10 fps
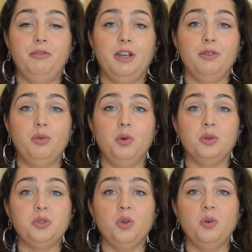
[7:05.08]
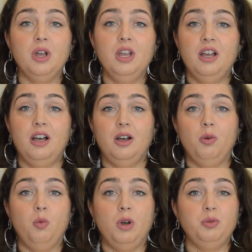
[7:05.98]
a 5'4", so
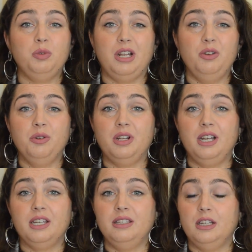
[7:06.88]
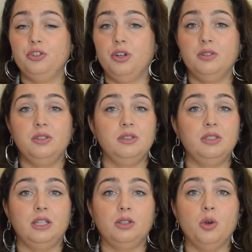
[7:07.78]
what would I look like in that
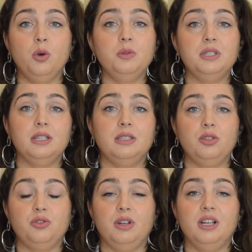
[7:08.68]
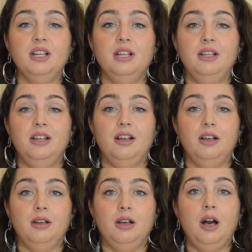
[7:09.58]
trousers, that coat, etc.?
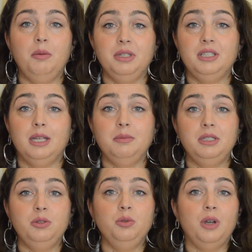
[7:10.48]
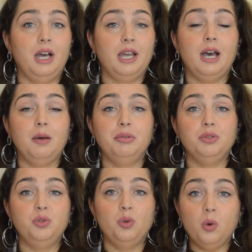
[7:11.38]
How many times do I
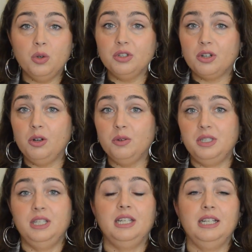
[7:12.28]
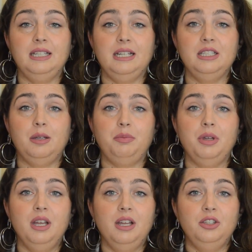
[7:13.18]
happen to order clothing and end up
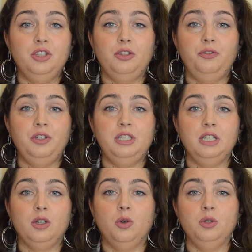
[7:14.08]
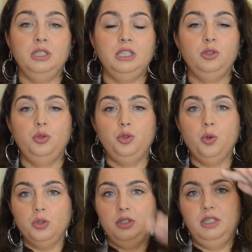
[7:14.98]
not fitting or needed to
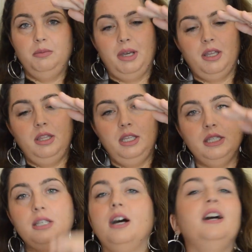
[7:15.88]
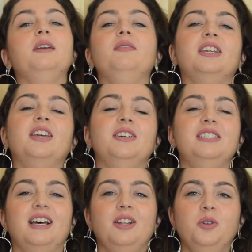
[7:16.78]
shorten it by this high
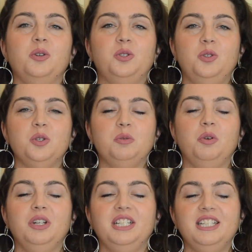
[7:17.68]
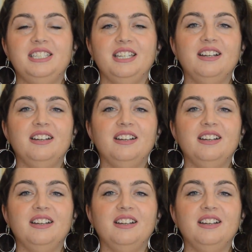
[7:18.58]
because I look so small in it?